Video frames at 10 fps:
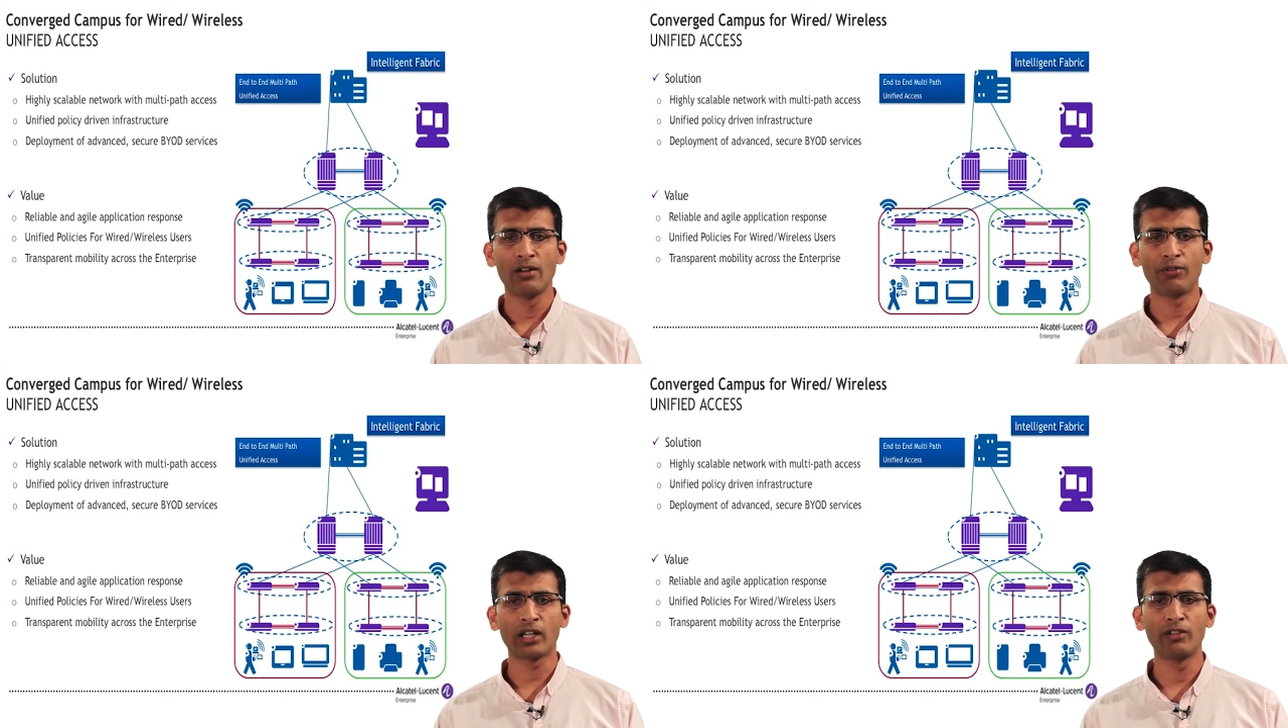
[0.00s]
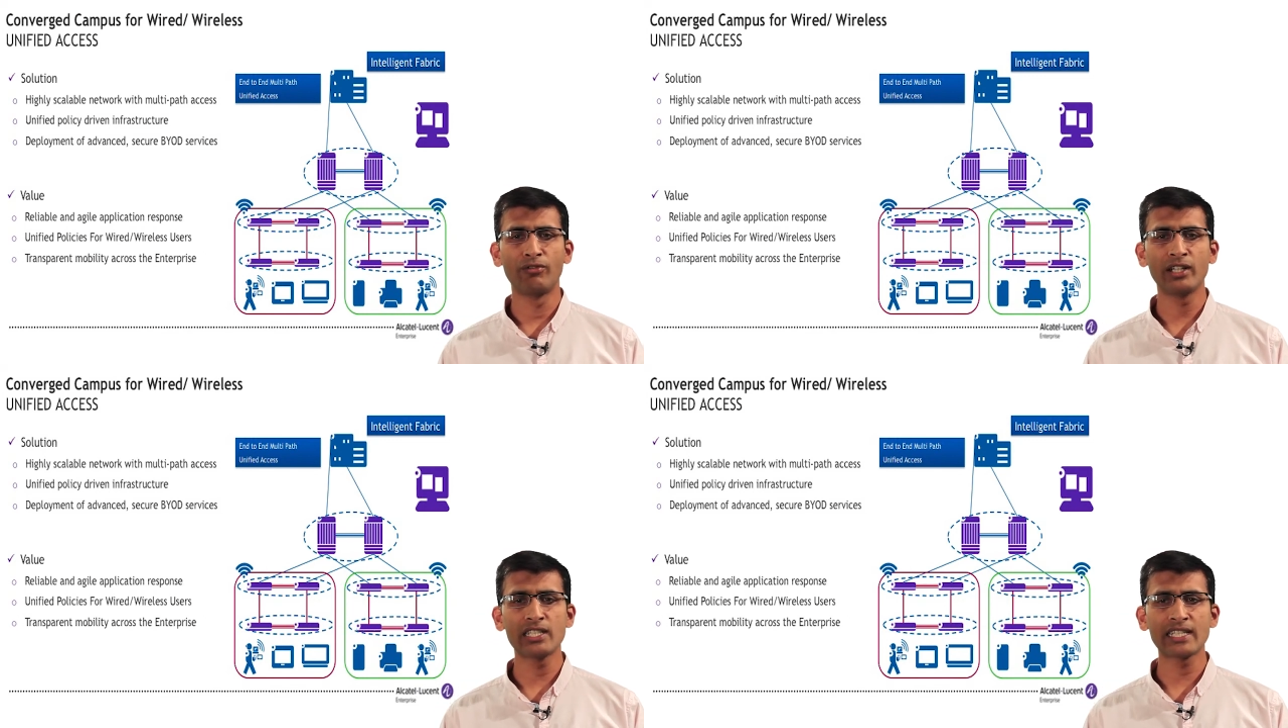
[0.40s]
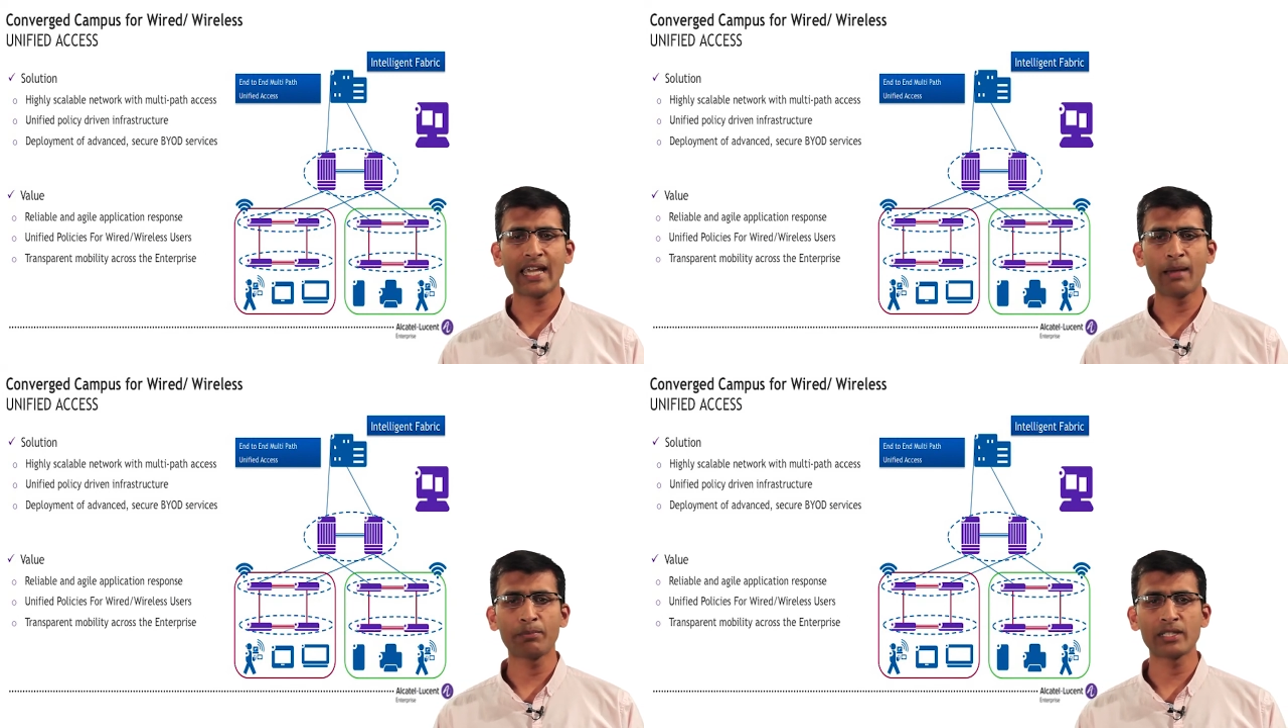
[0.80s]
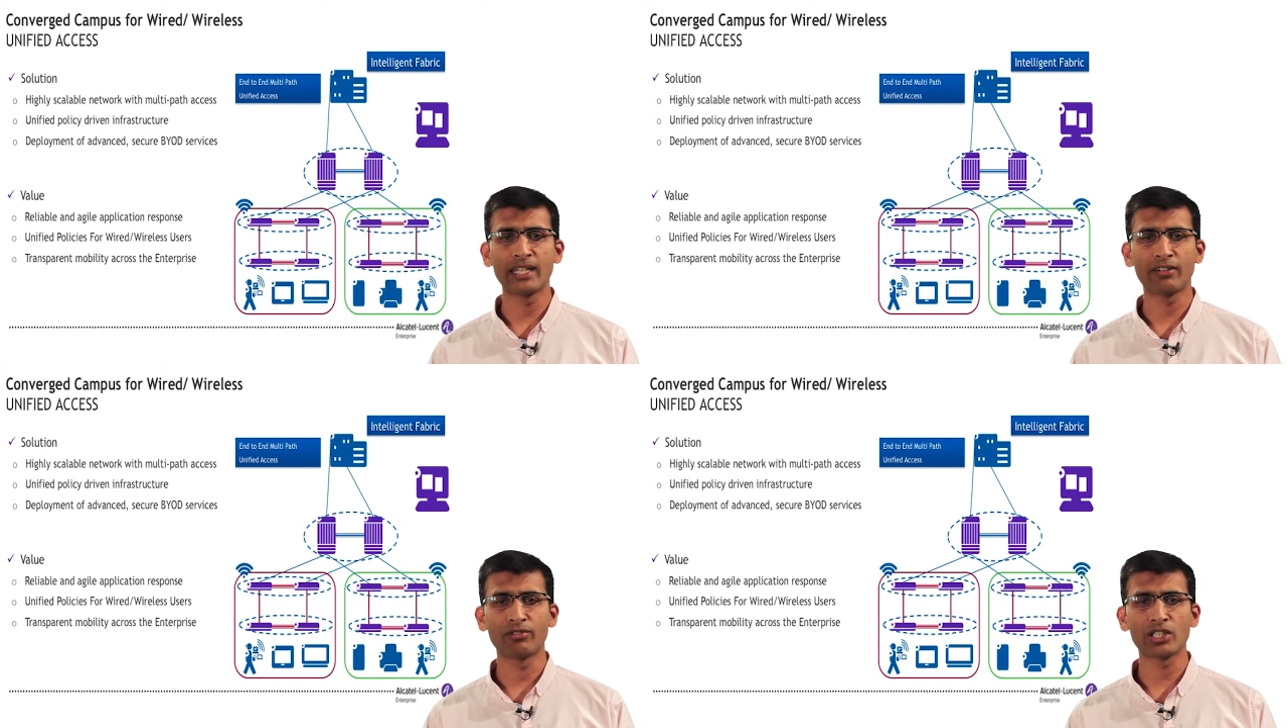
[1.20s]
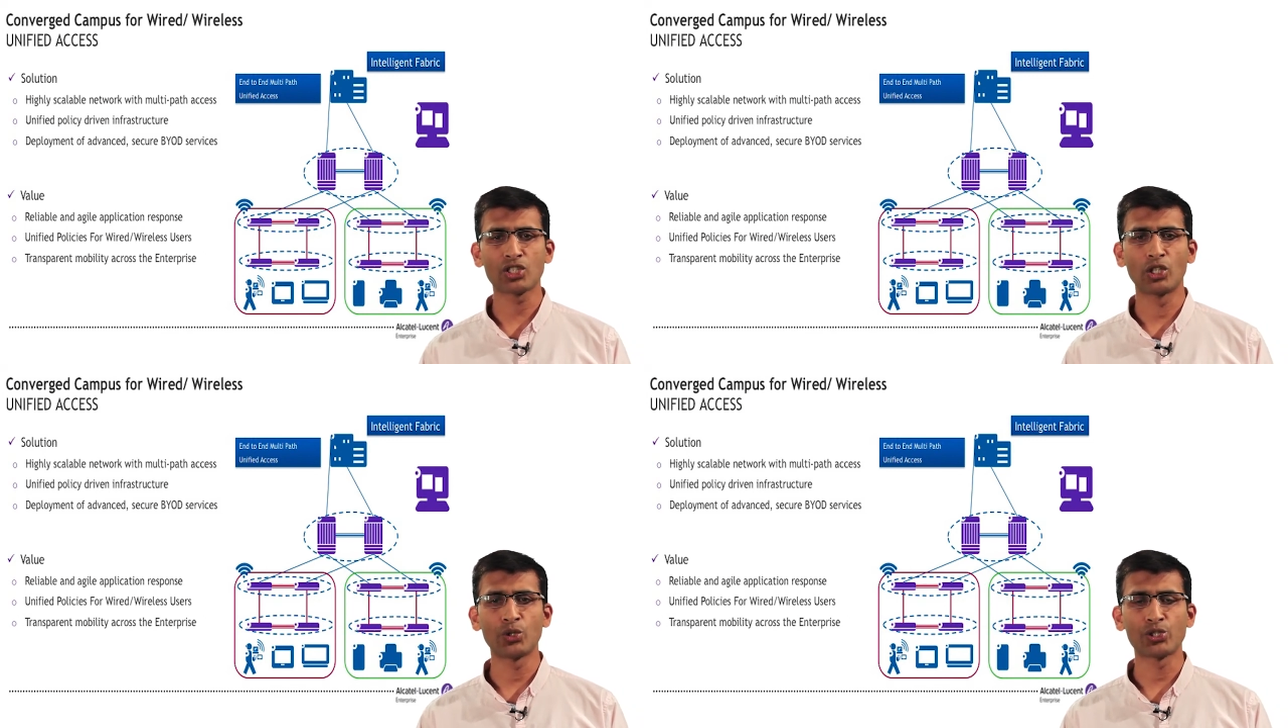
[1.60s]
for converged campus network
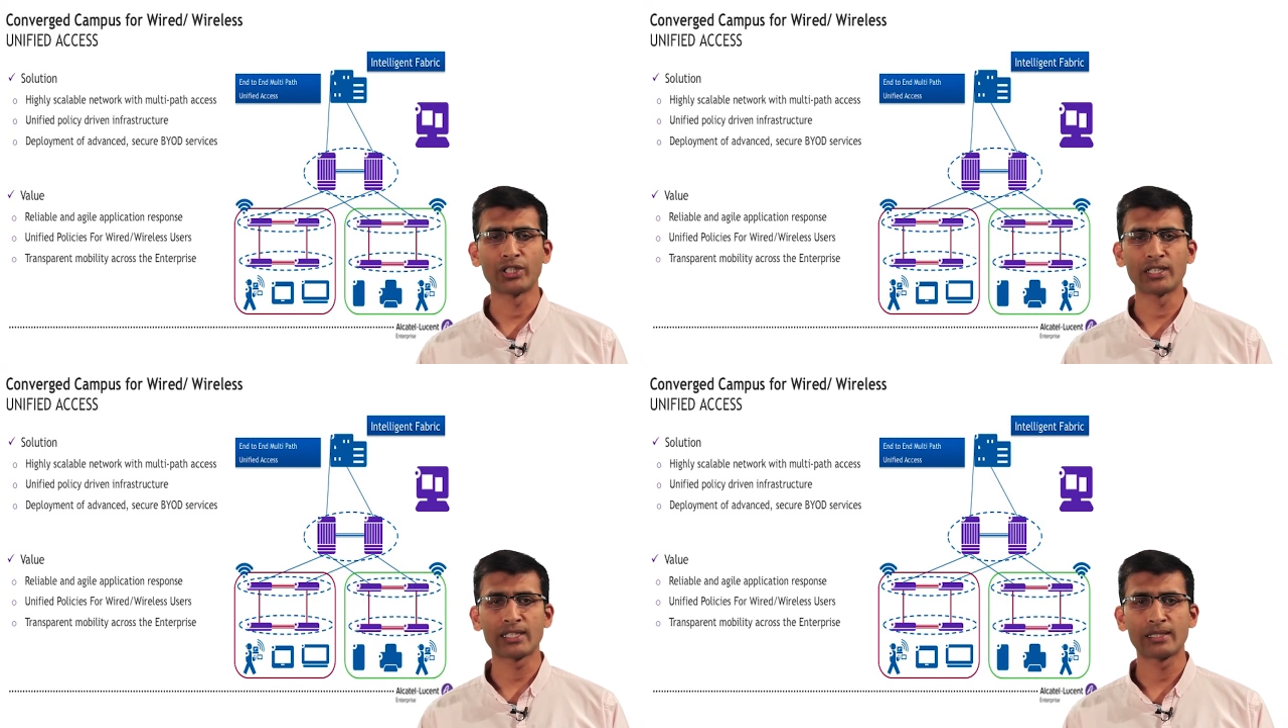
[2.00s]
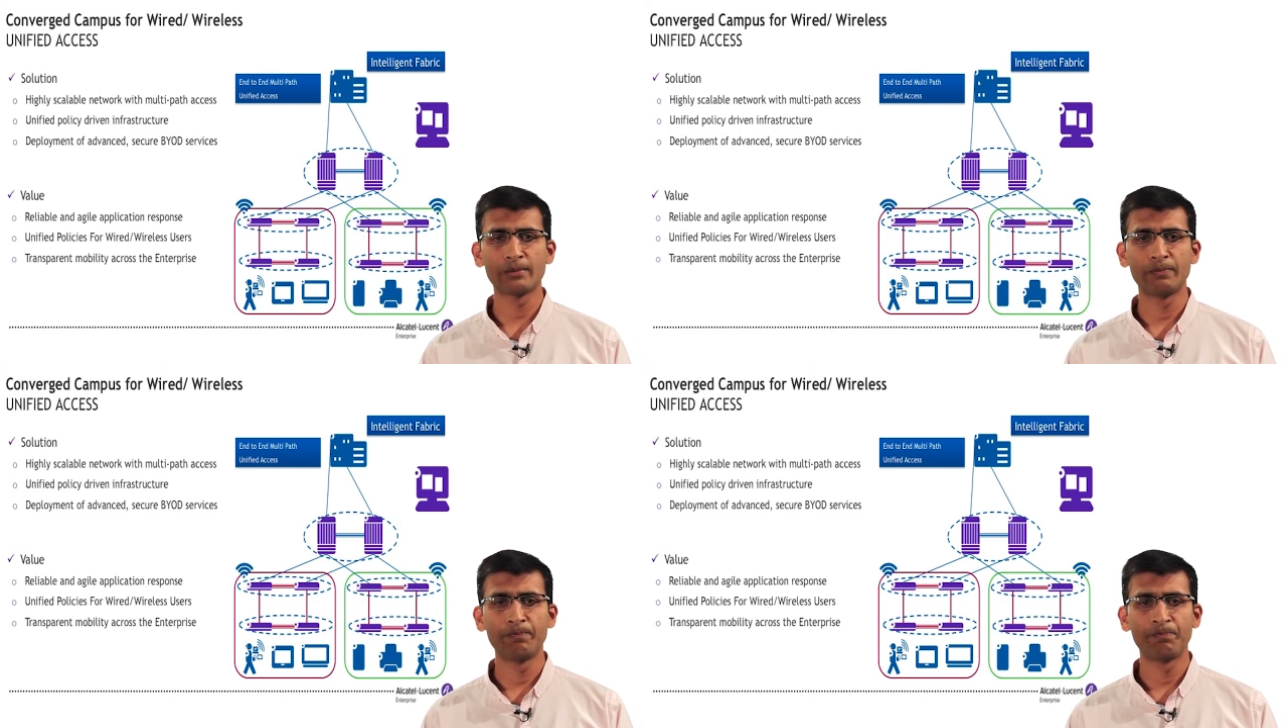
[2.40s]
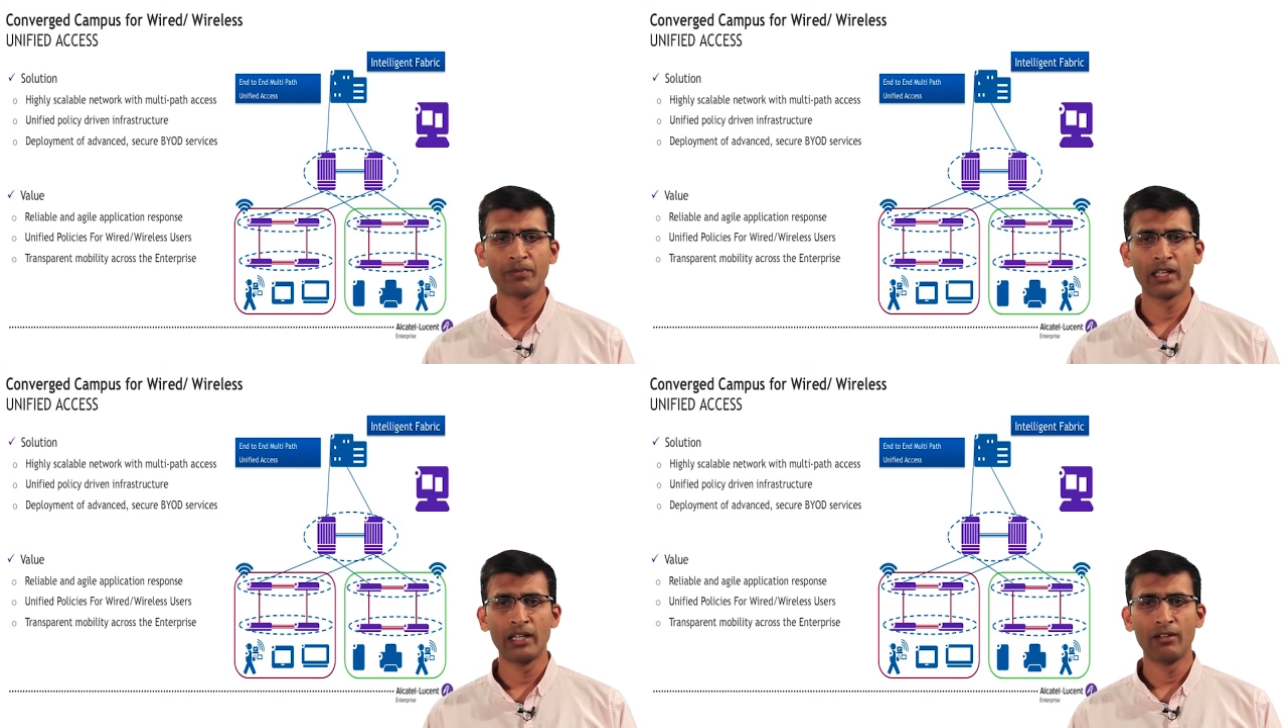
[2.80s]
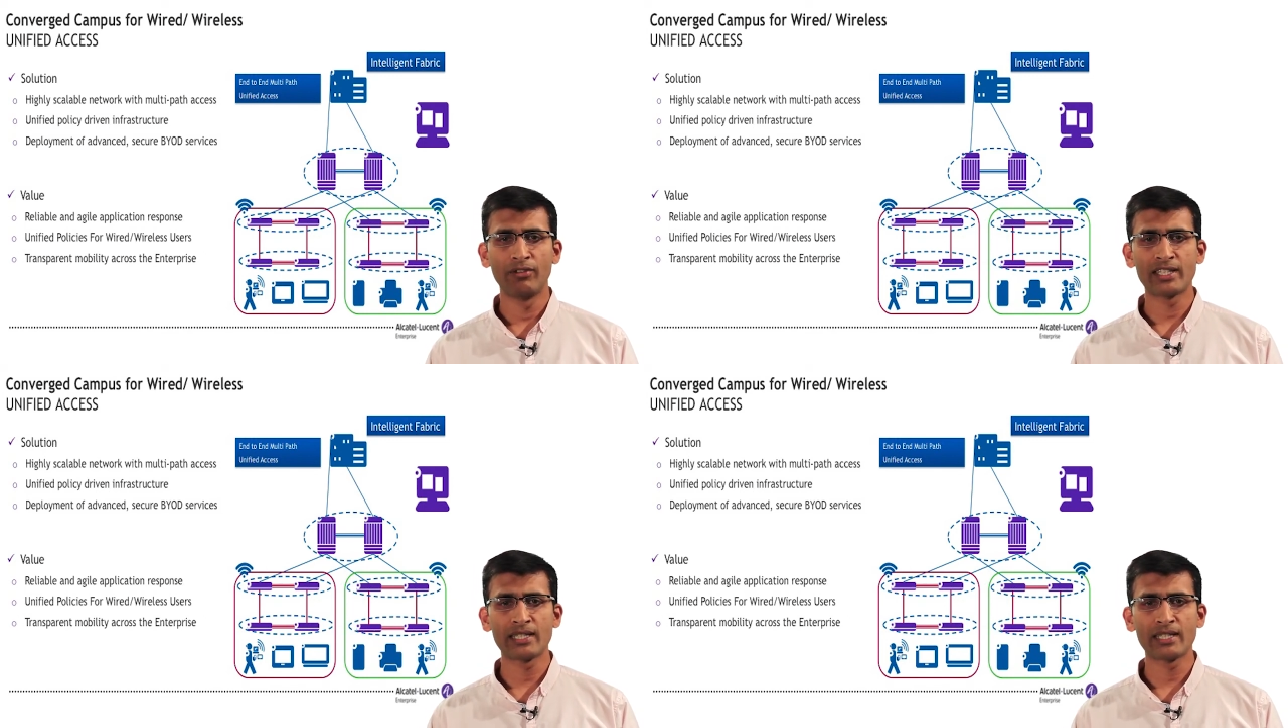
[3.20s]
solutions with